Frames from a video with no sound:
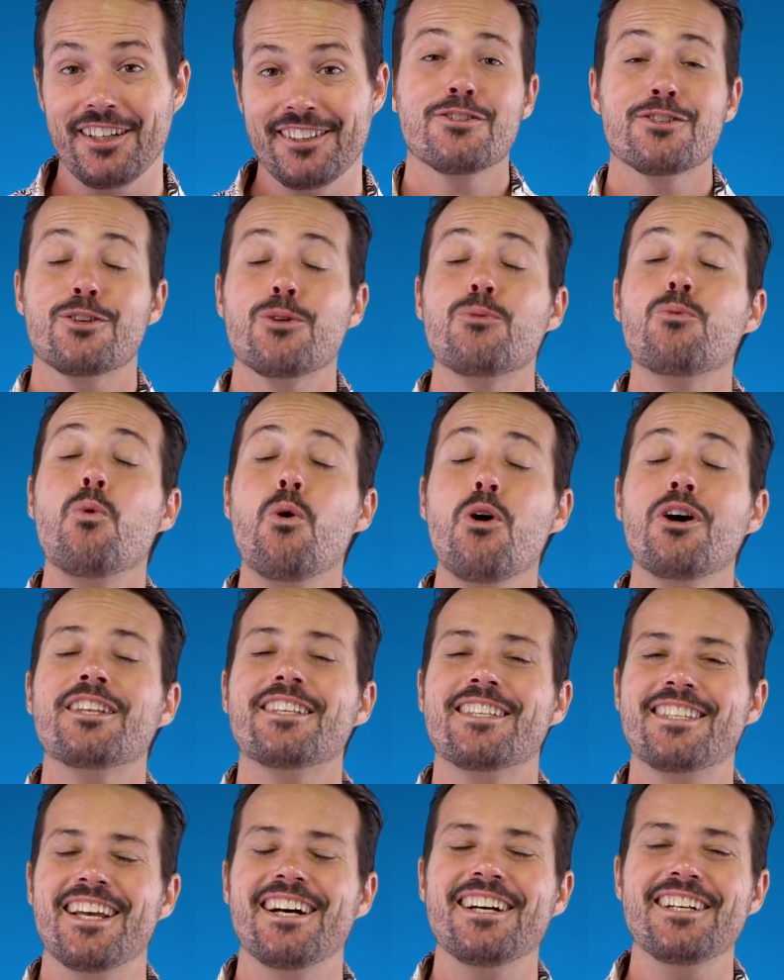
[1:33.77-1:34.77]
So
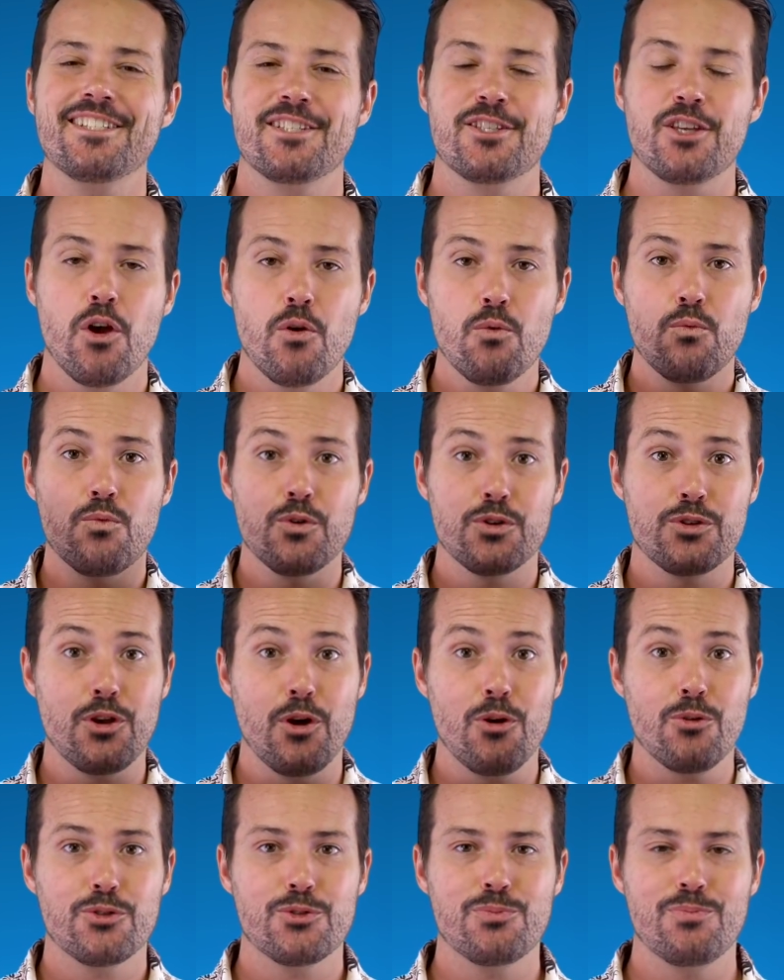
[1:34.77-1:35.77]
what does
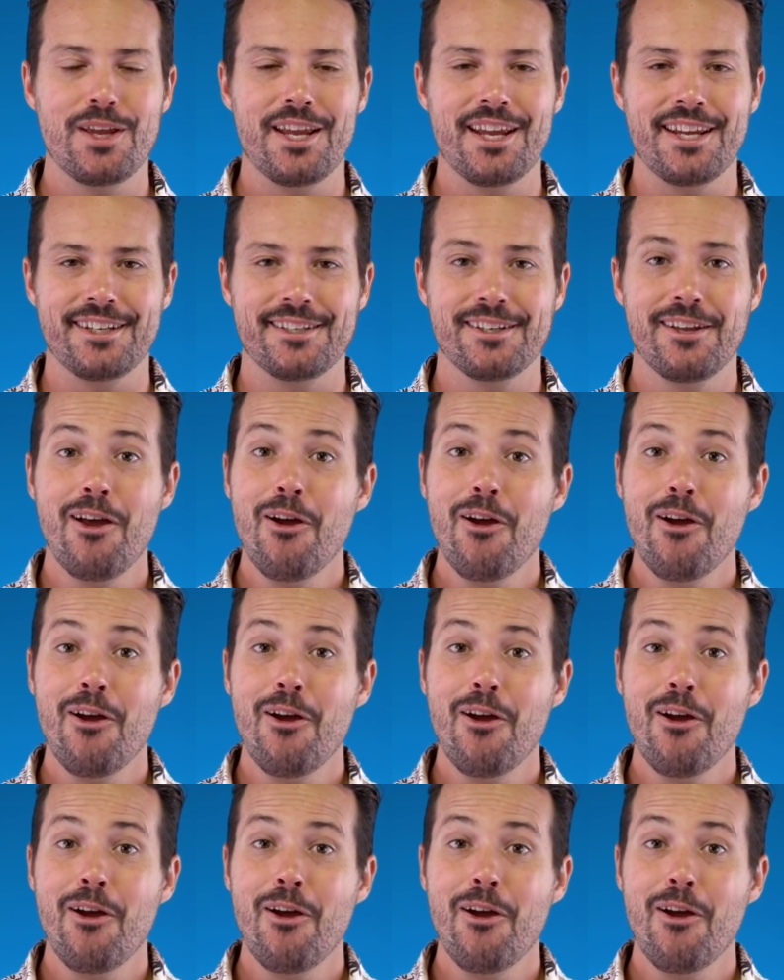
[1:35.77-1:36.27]
results mean?